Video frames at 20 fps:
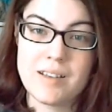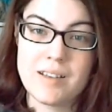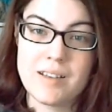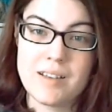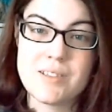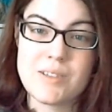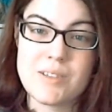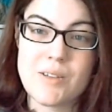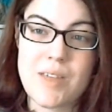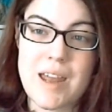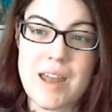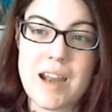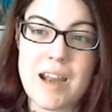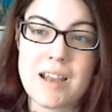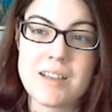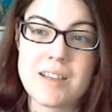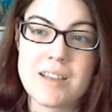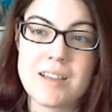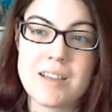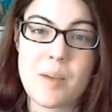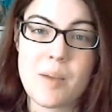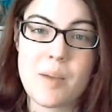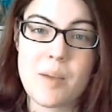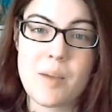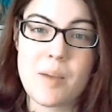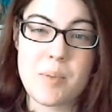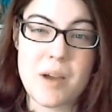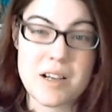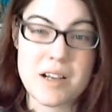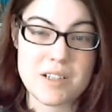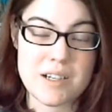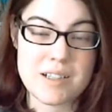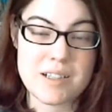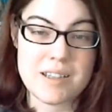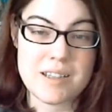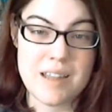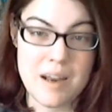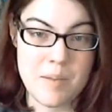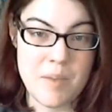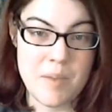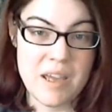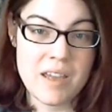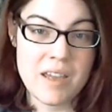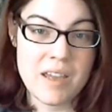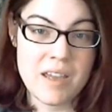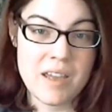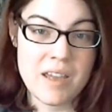so that I can talk about the project that I'm making